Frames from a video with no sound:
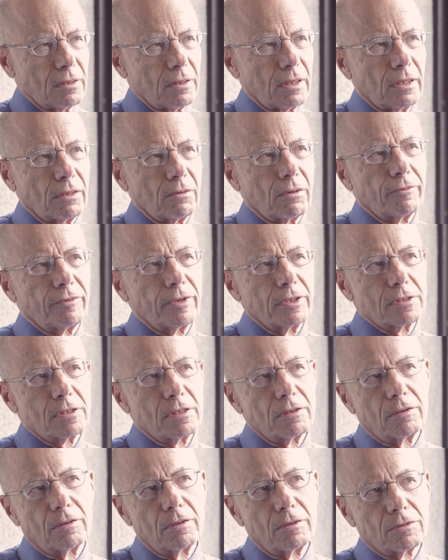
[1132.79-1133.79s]
here that you have
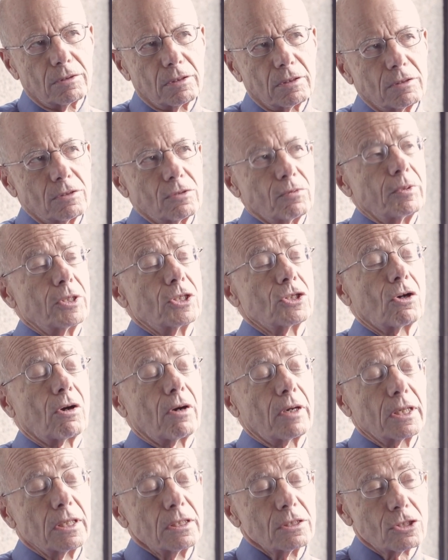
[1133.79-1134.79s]
institutions which
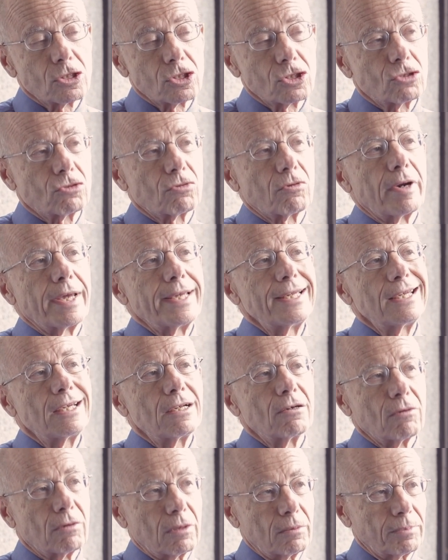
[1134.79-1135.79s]
are
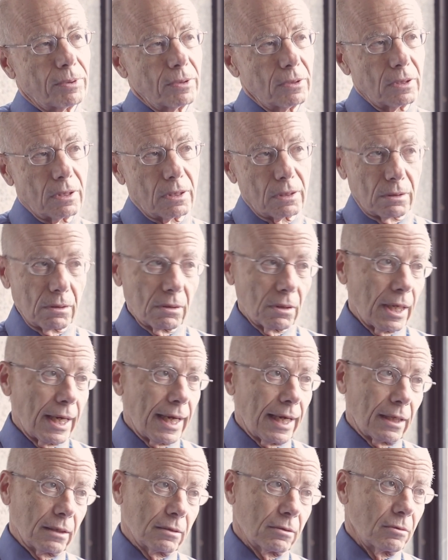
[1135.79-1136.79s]
constraining on political
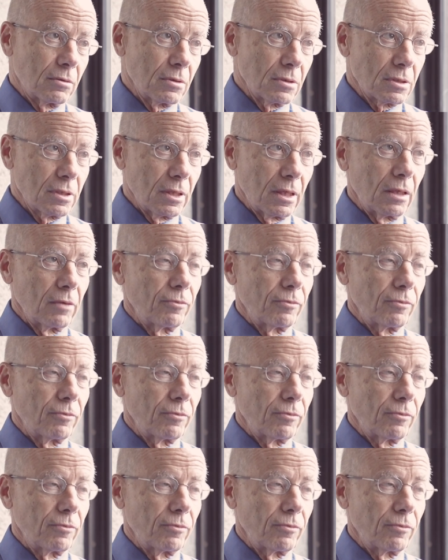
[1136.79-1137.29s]
actors.